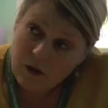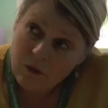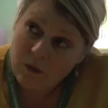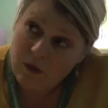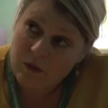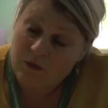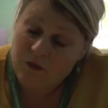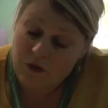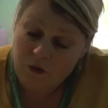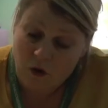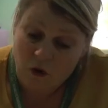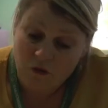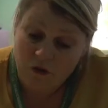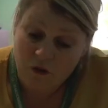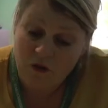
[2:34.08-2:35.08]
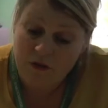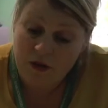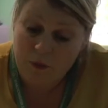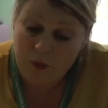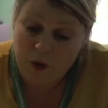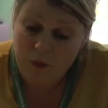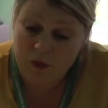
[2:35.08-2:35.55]
Well, for all of
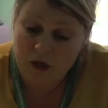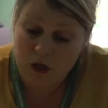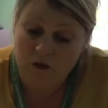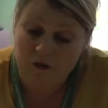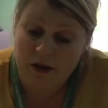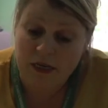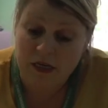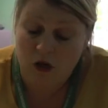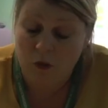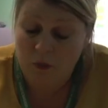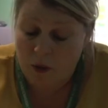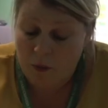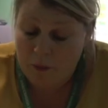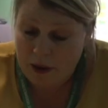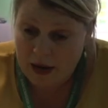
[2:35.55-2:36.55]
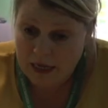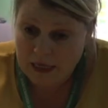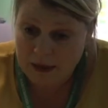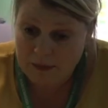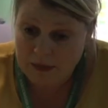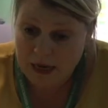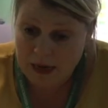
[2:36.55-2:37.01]
our pupils who've ended up on
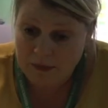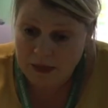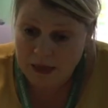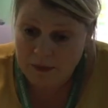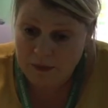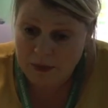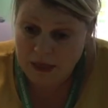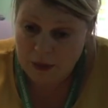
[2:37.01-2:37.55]
part-time timetables,